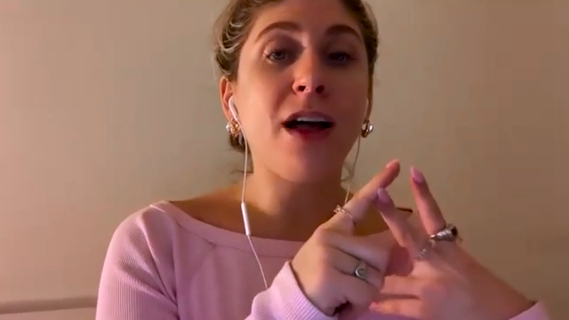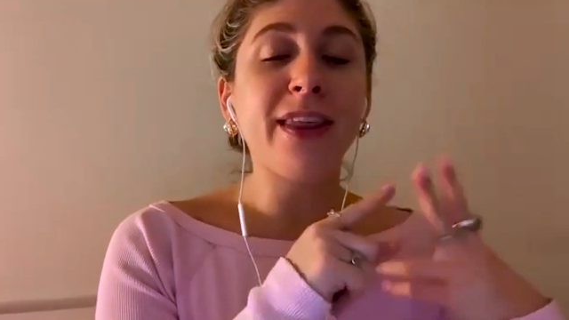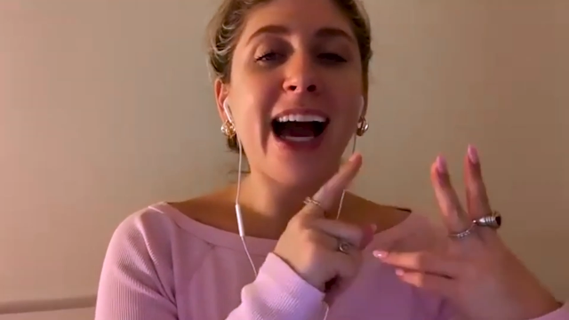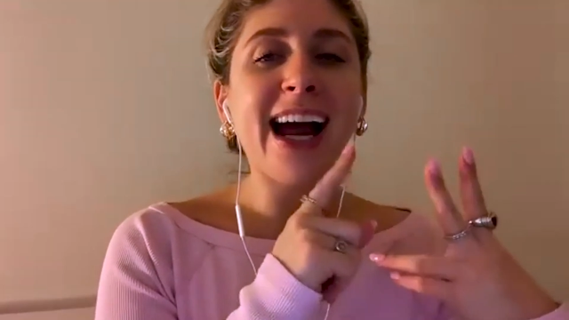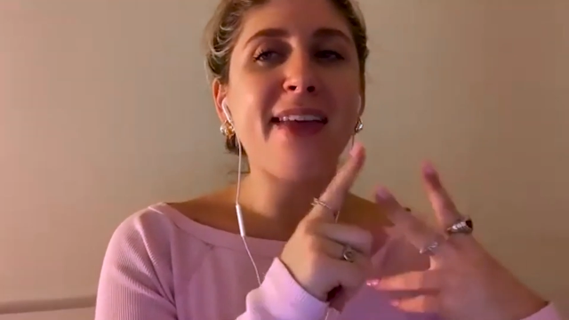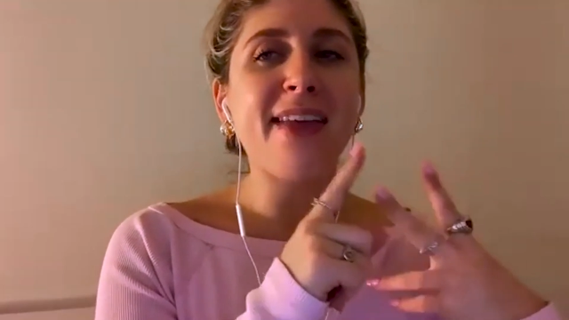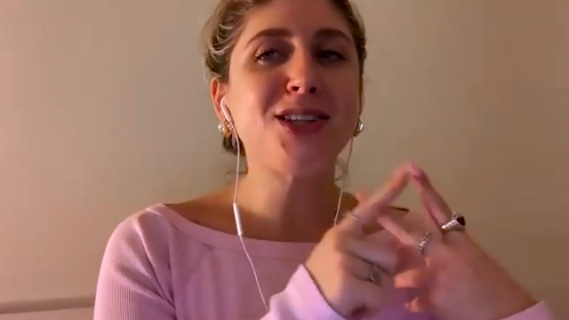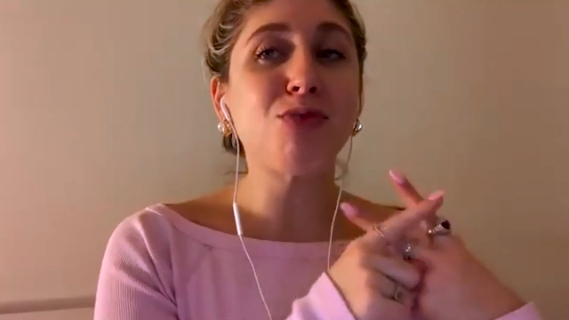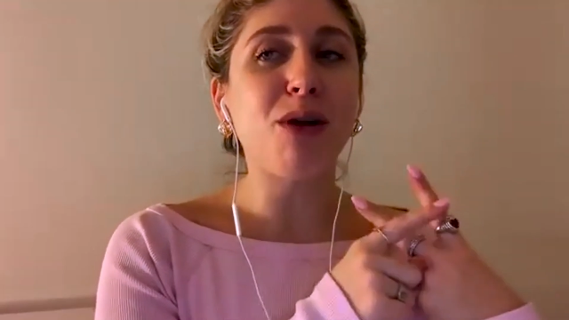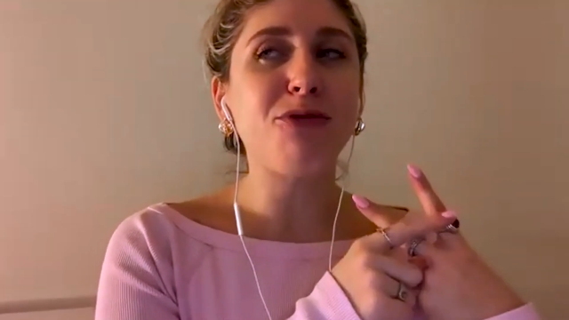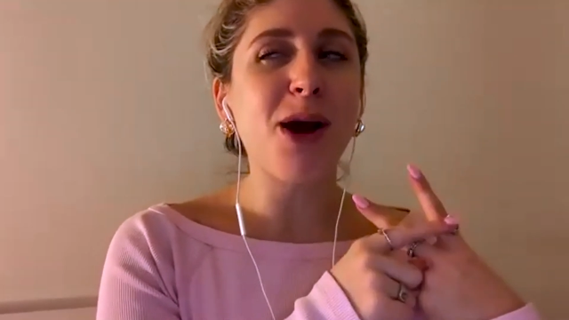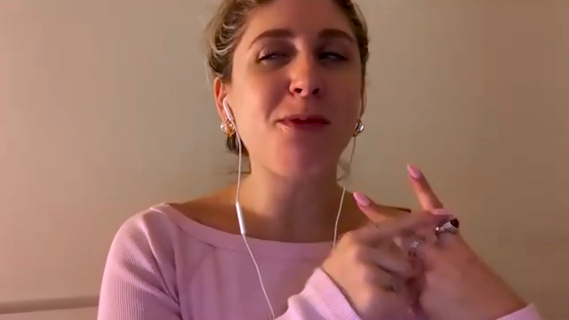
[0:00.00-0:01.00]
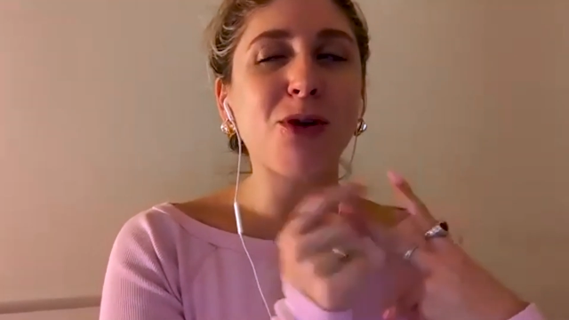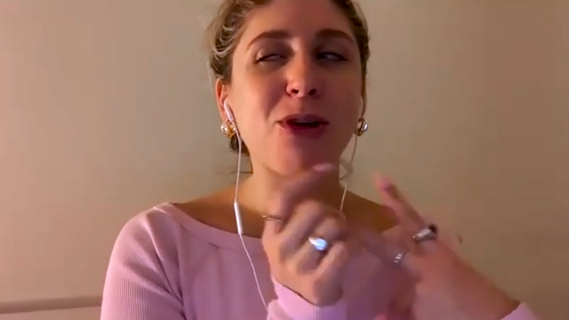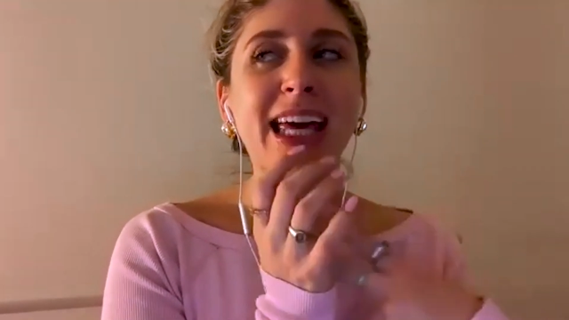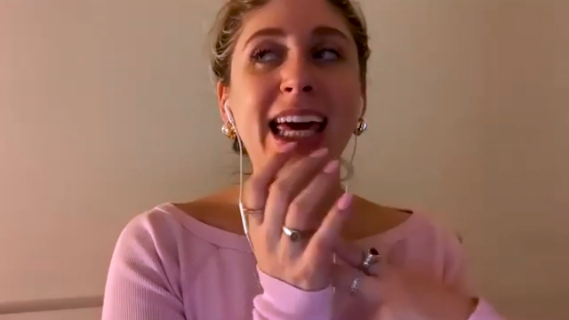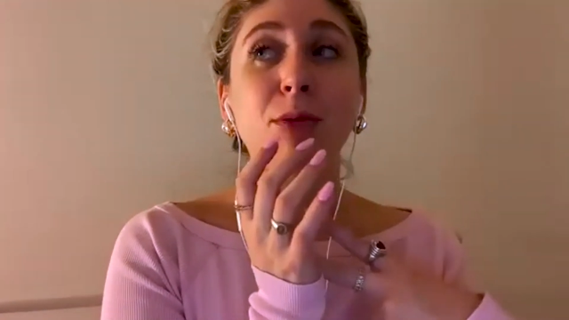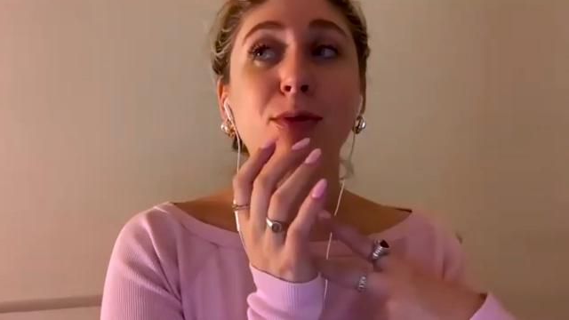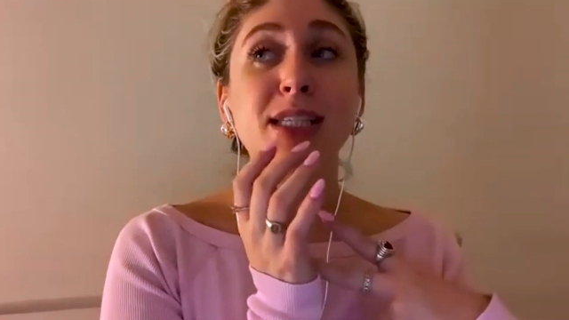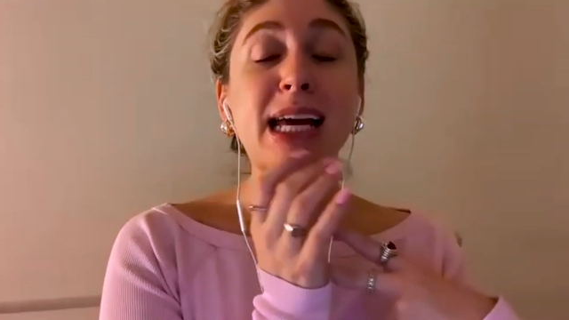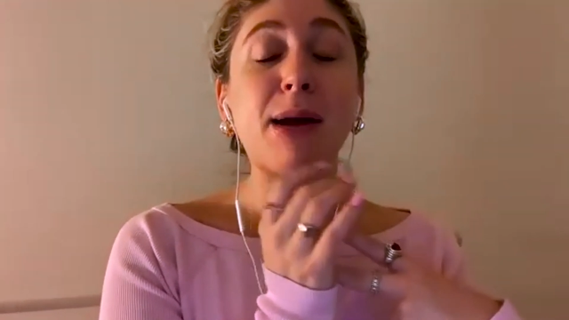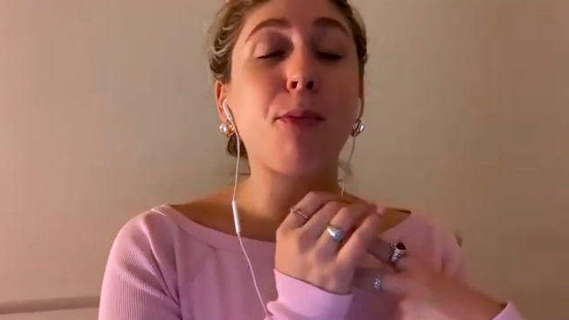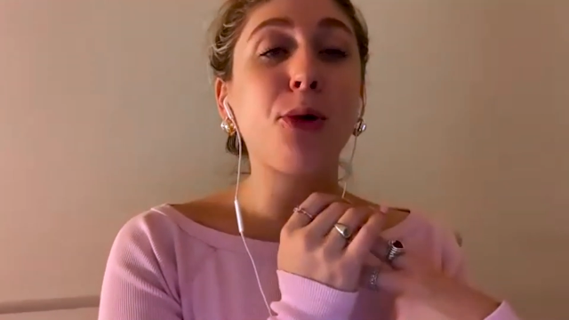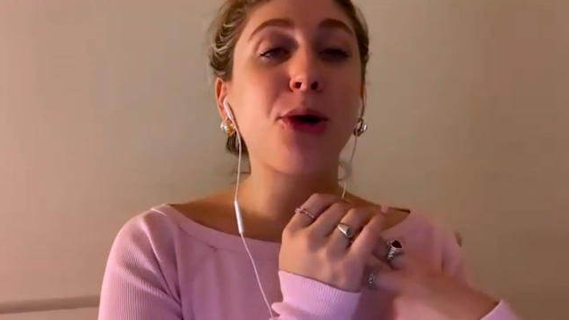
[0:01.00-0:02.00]
like I had this one friend where like it was like
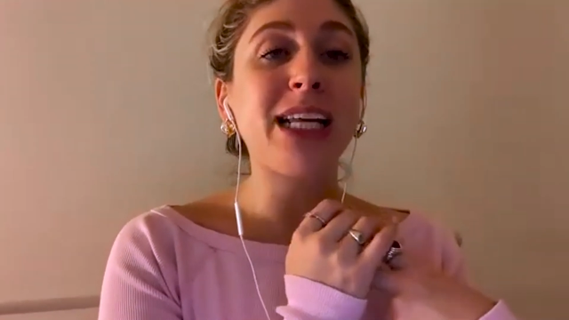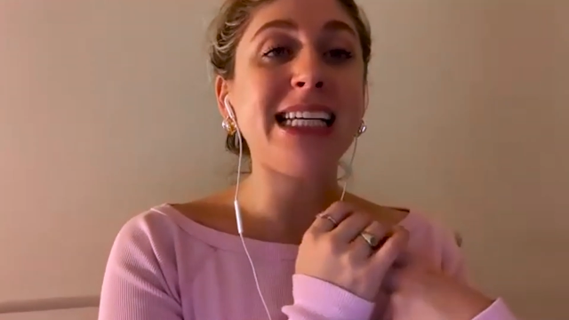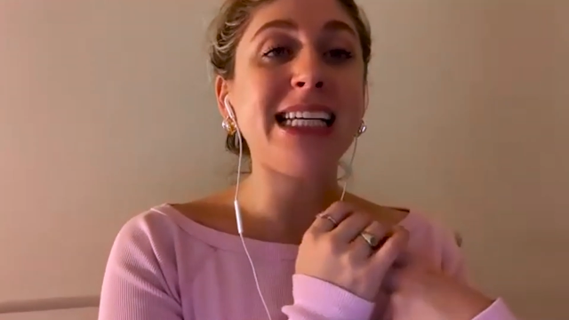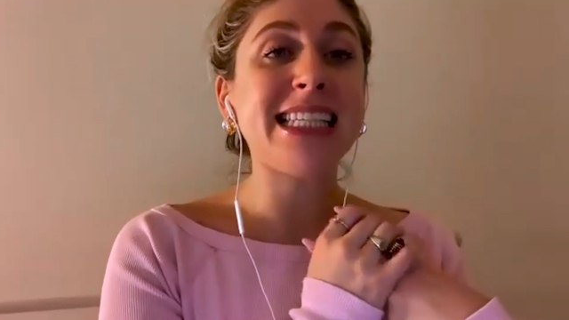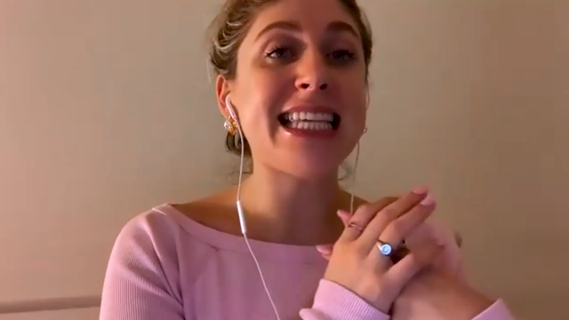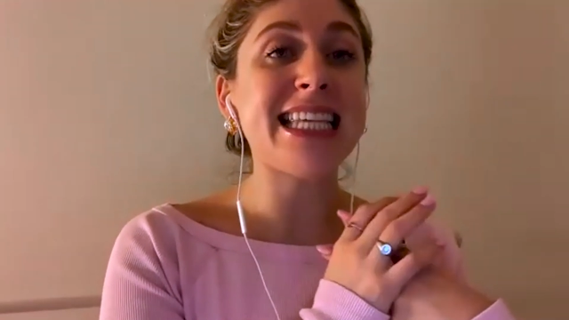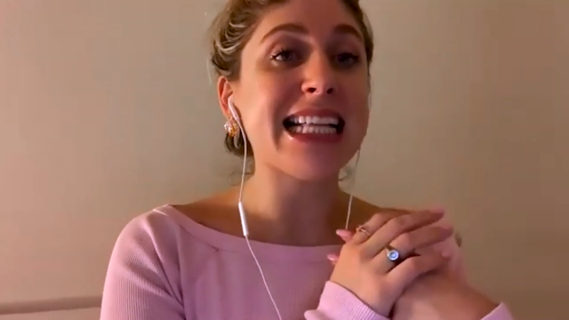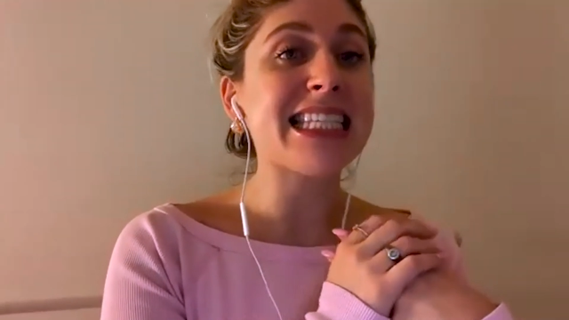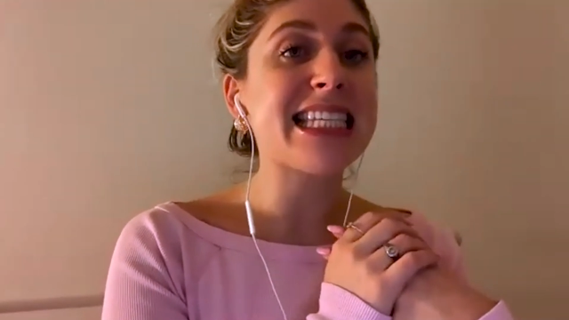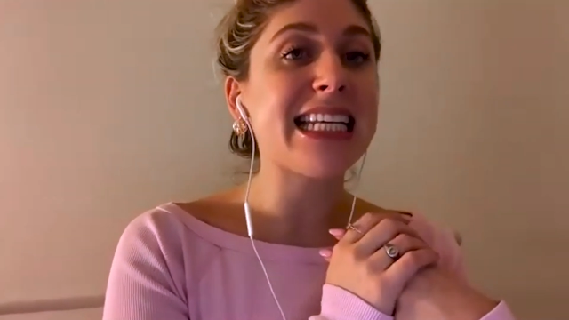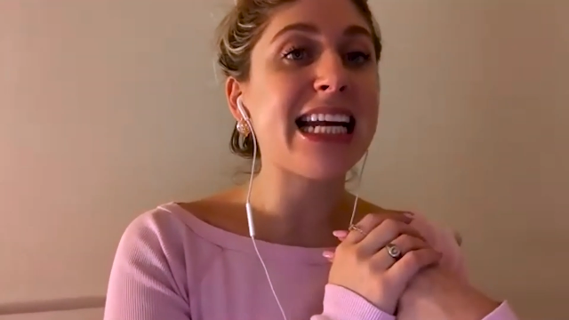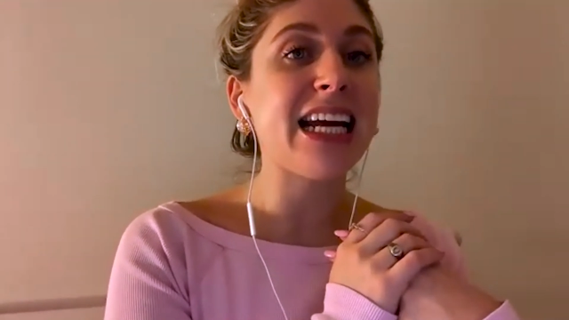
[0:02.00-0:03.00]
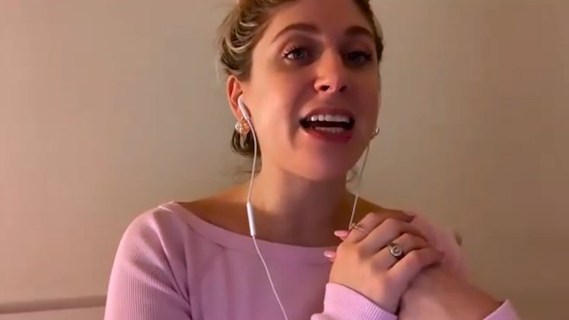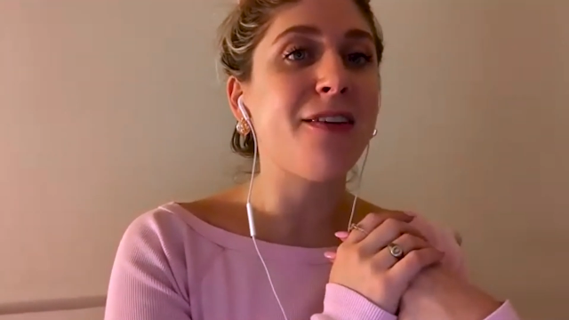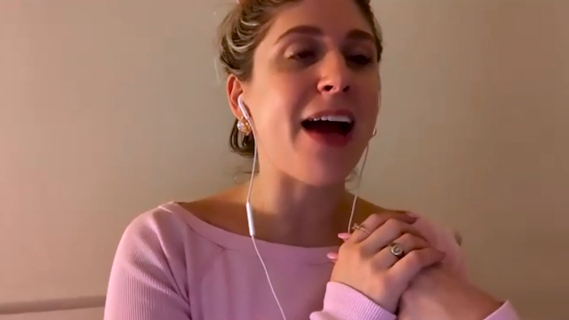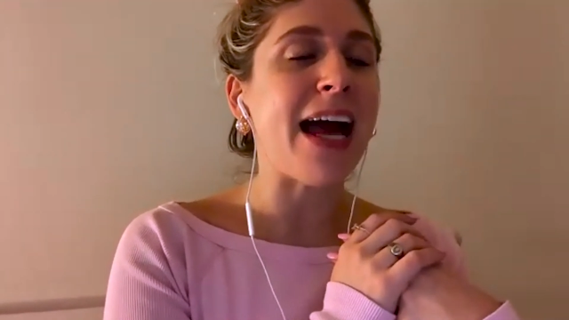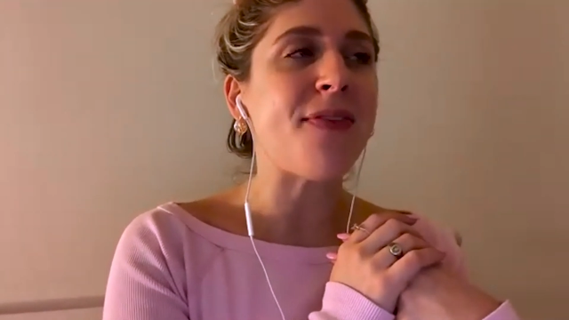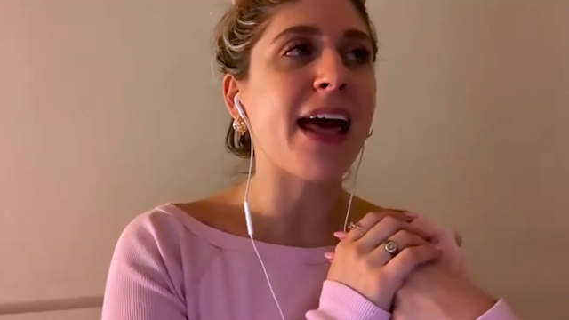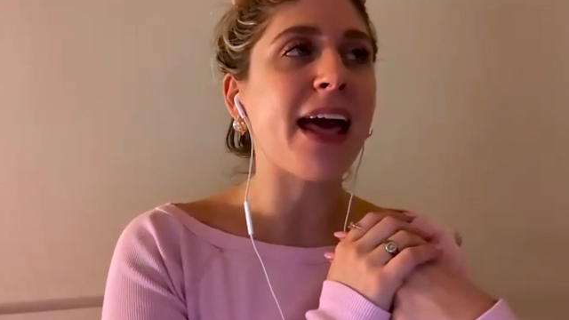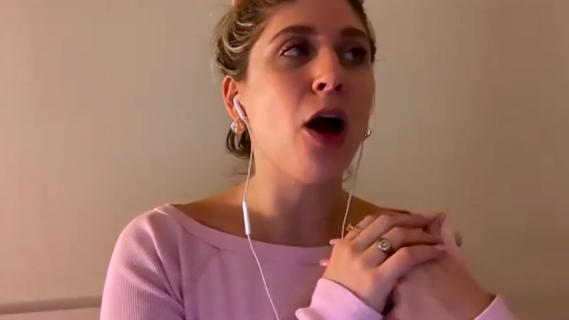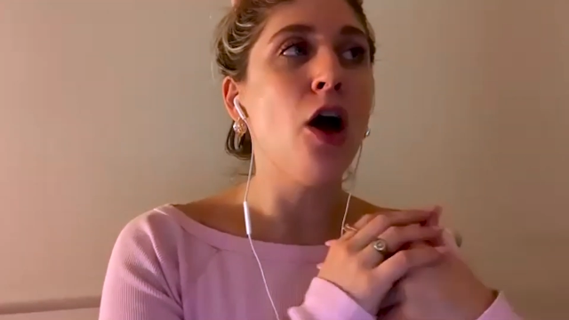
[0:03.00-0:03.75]
pretty sensitive and like